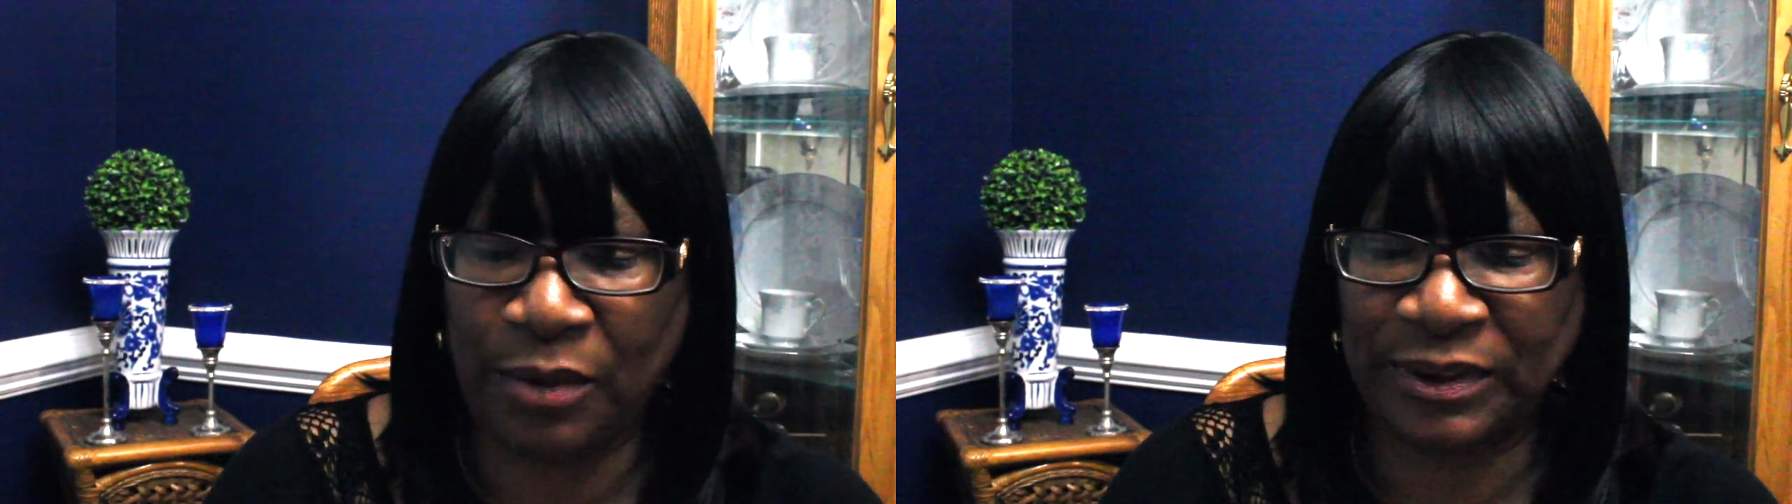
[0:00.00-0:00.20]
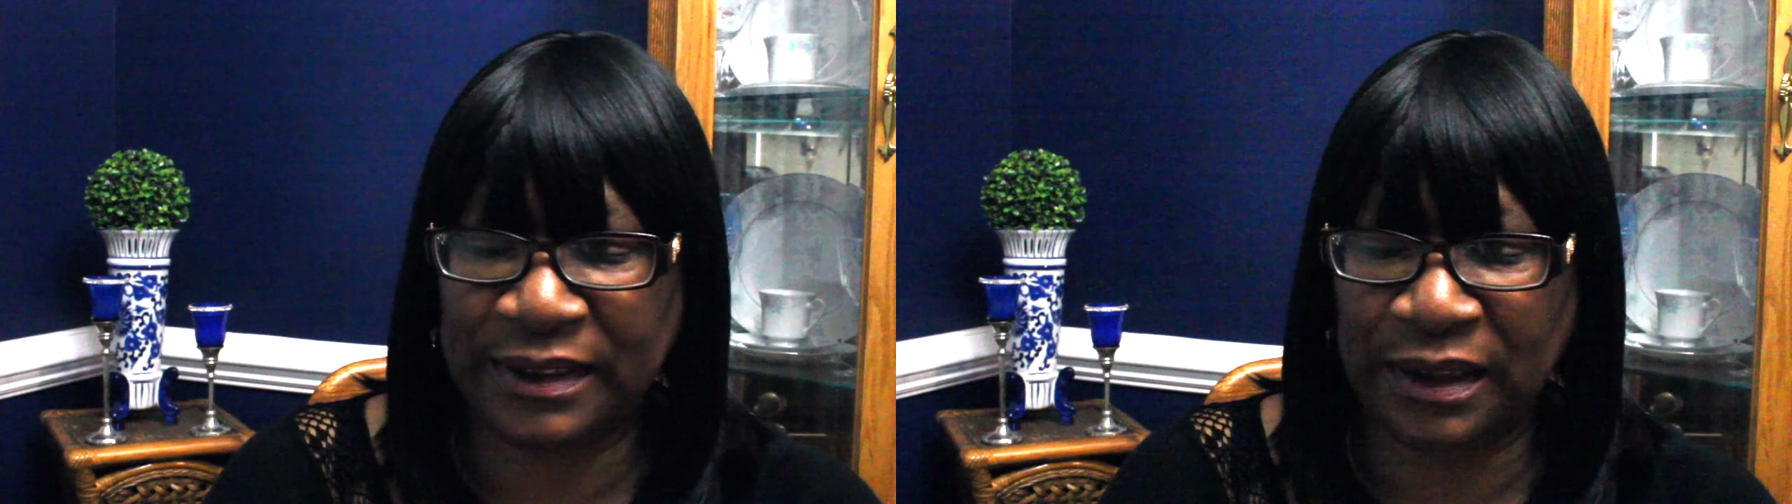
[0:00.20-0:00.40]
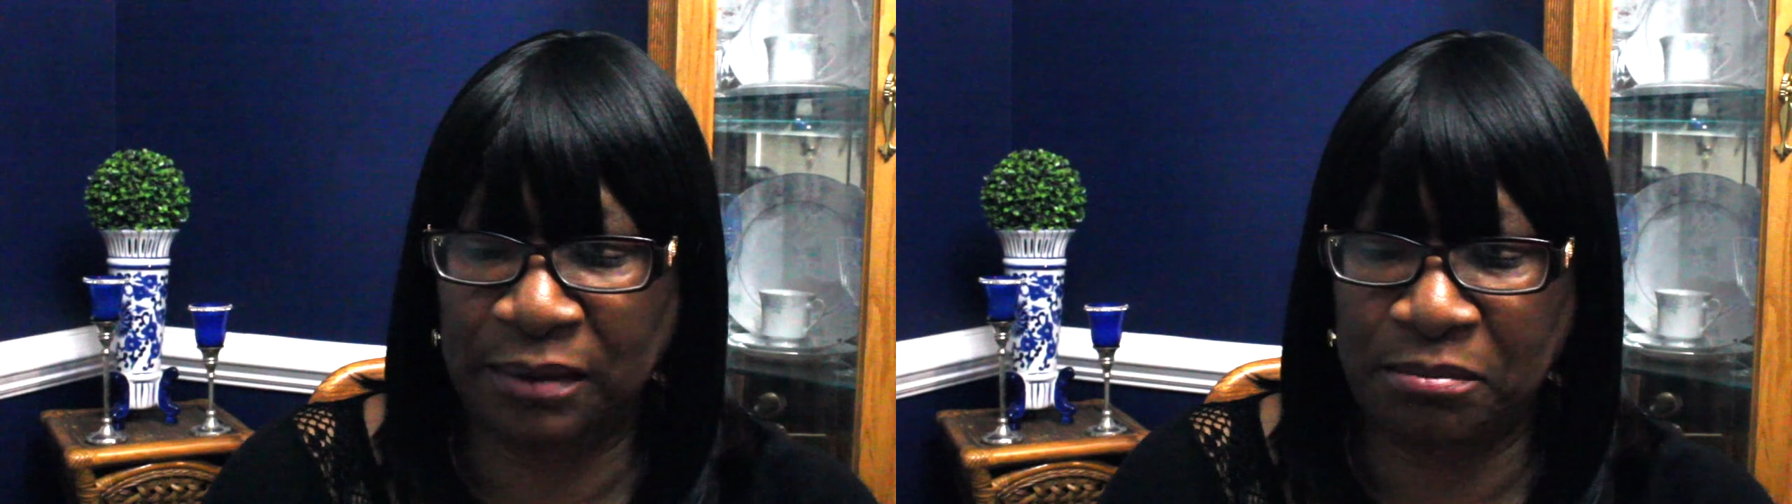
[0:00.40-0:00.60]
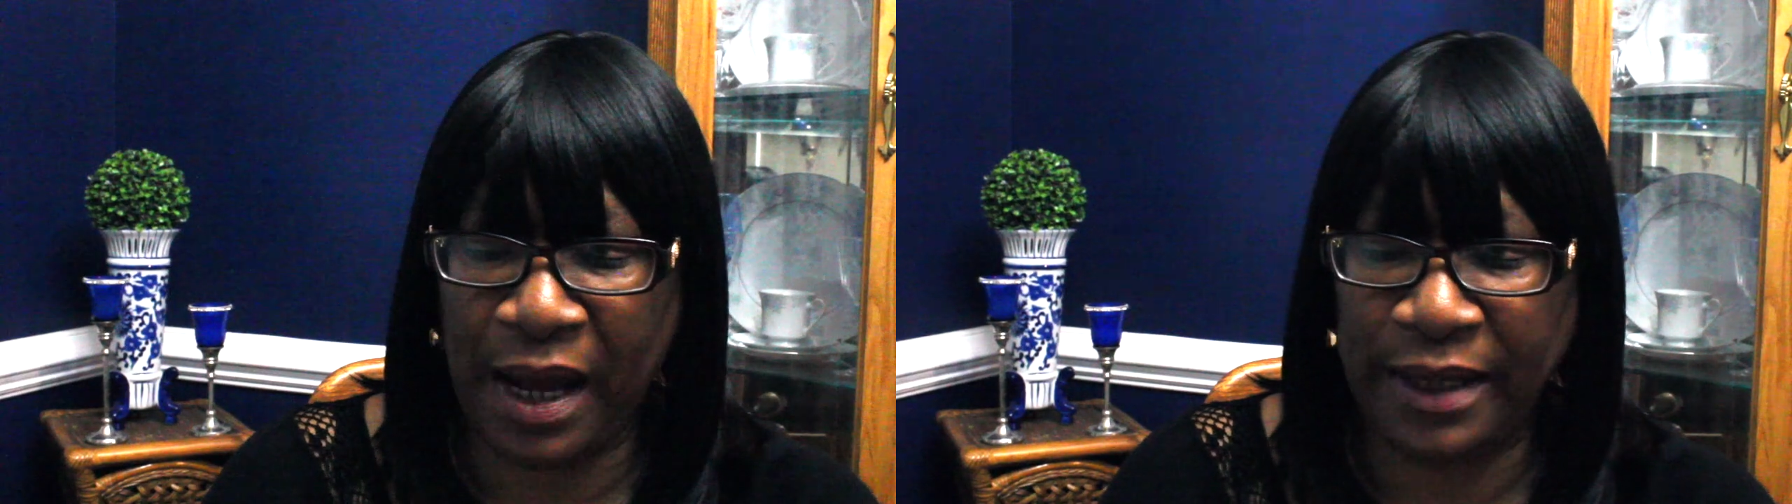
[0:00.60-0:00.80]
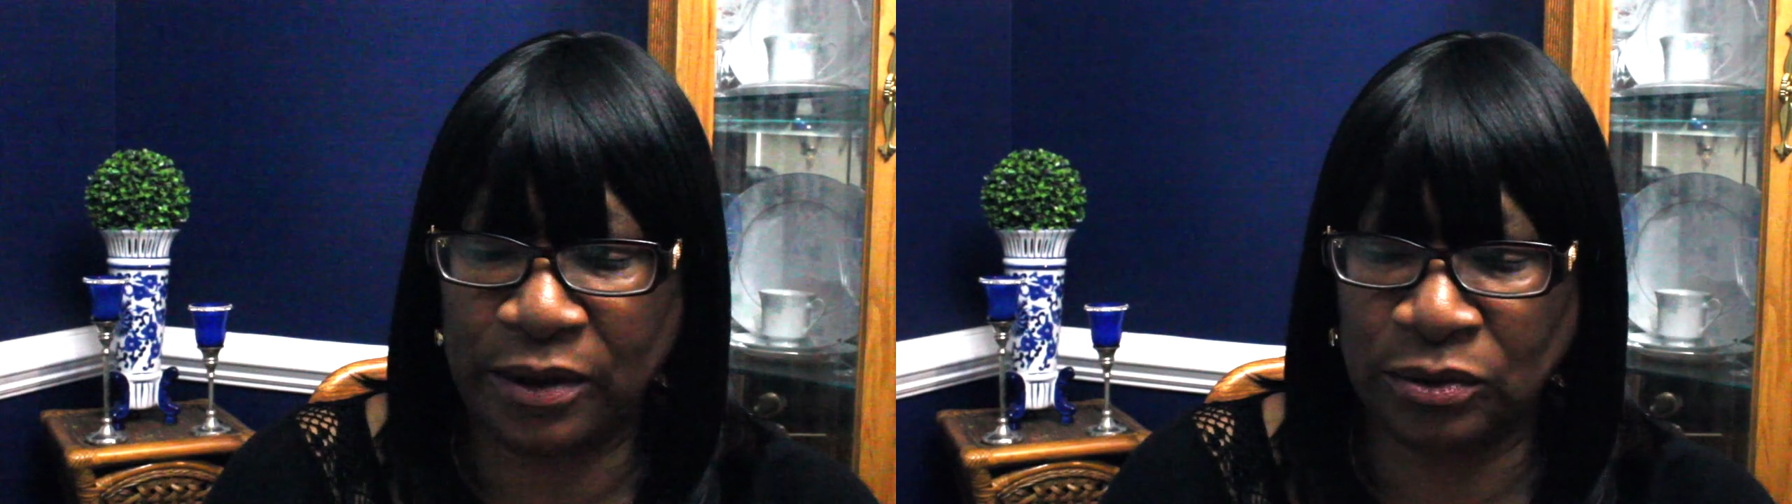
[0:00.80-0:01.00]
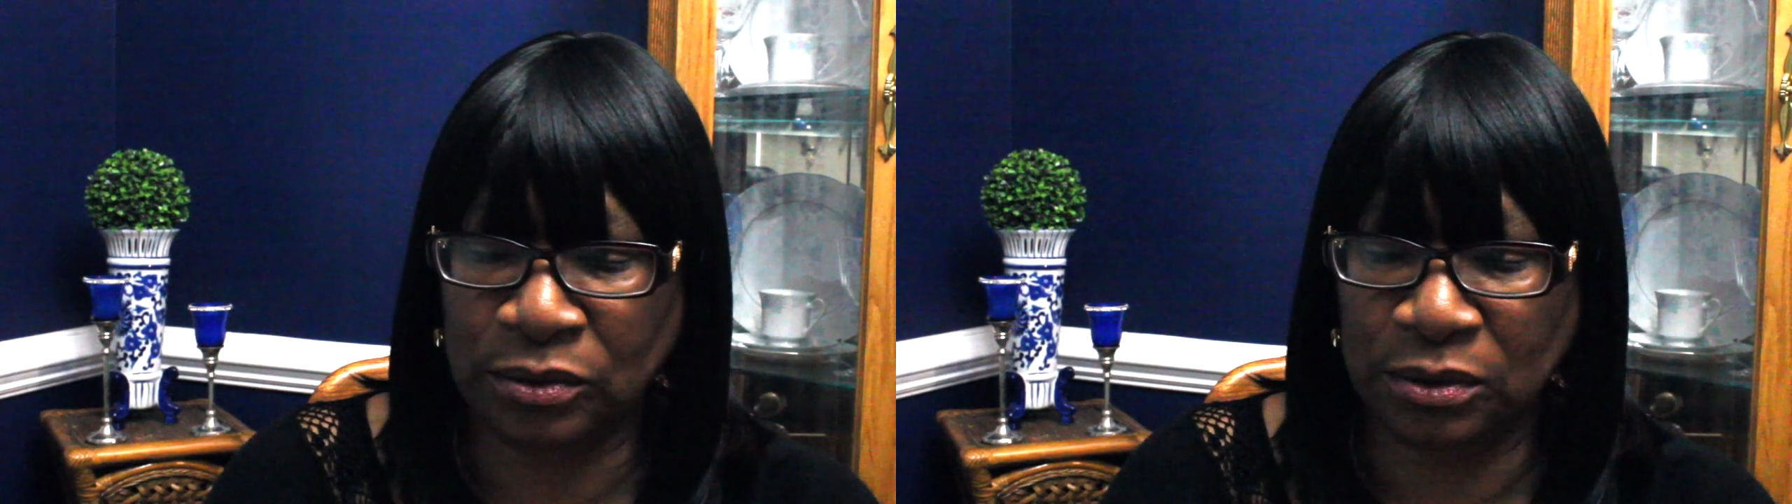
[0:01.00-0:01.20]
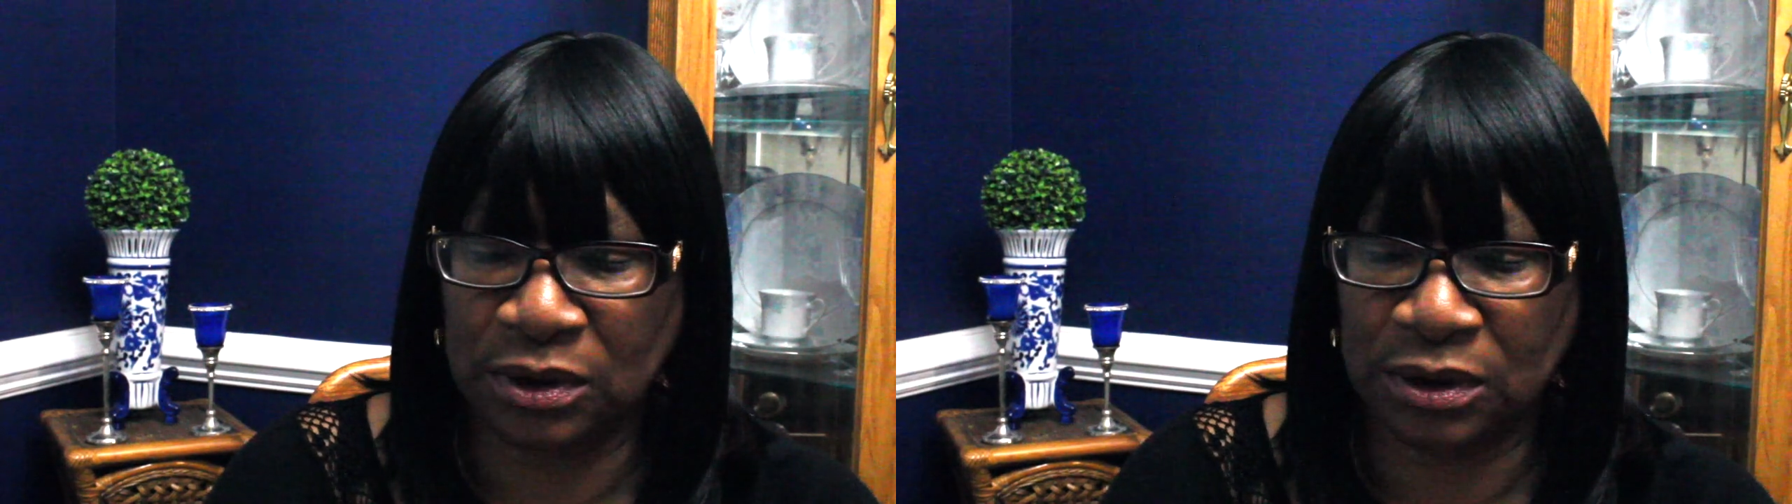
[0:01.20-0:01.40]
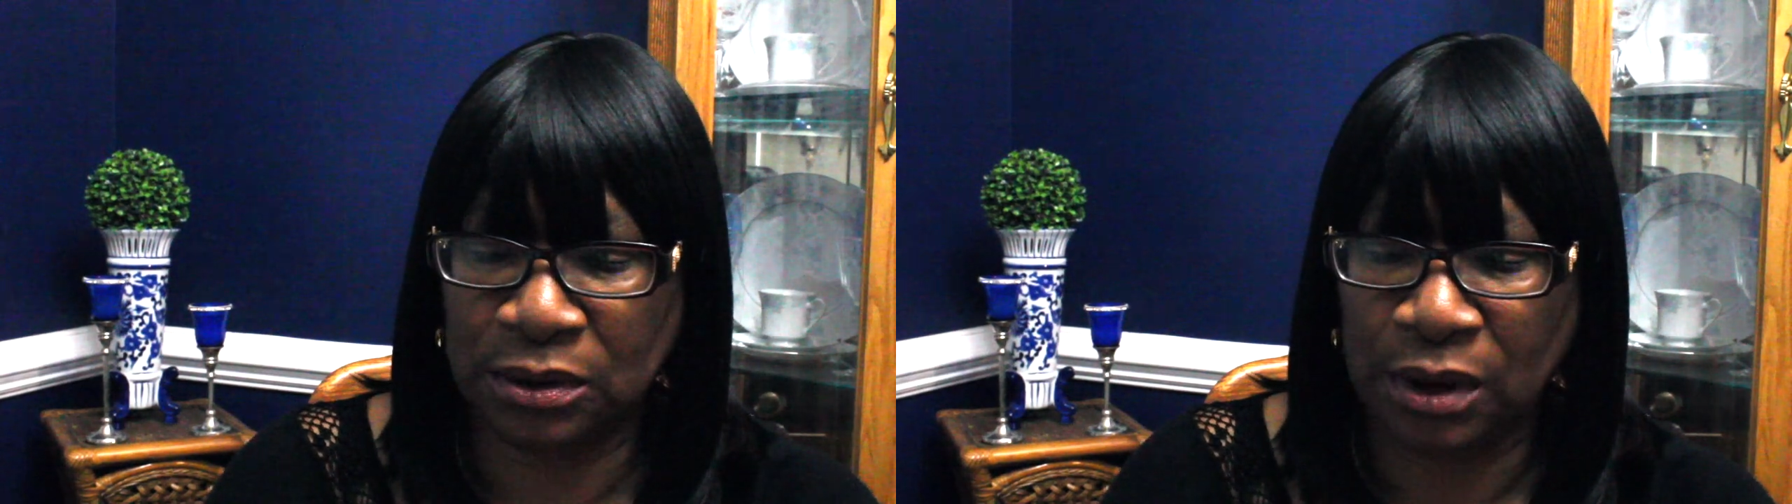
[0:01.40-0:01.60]
I was in
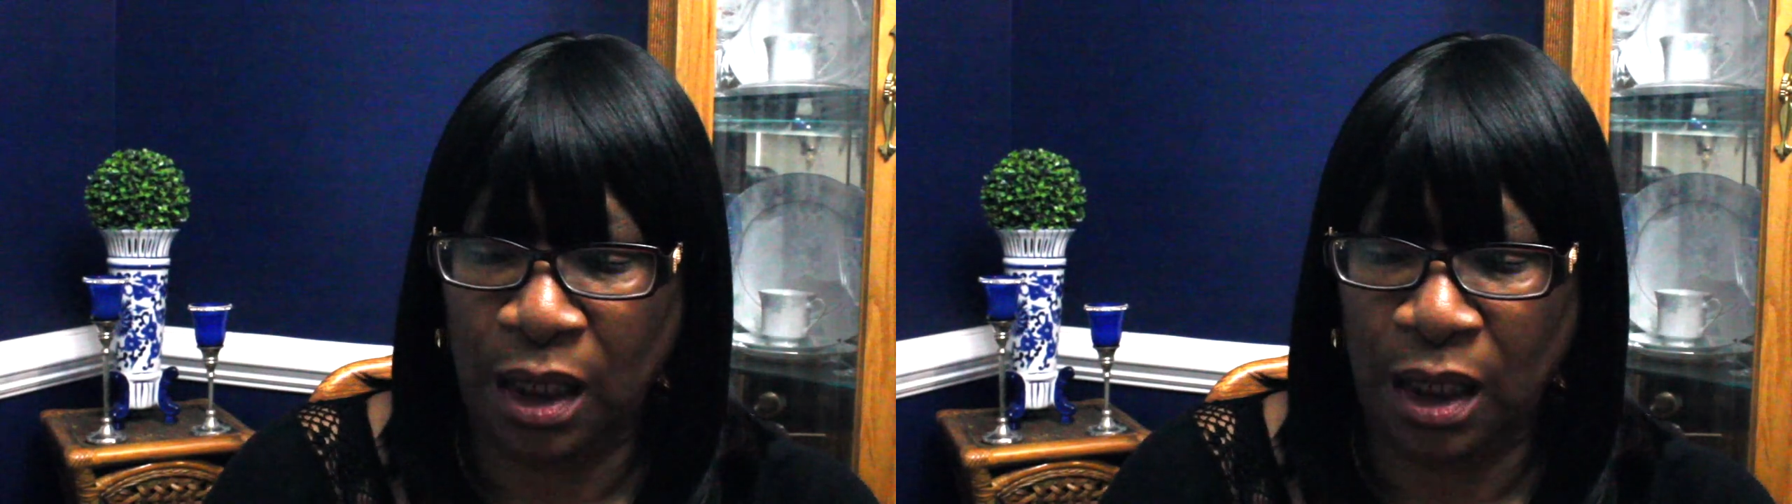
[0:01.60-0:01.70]
Michael's.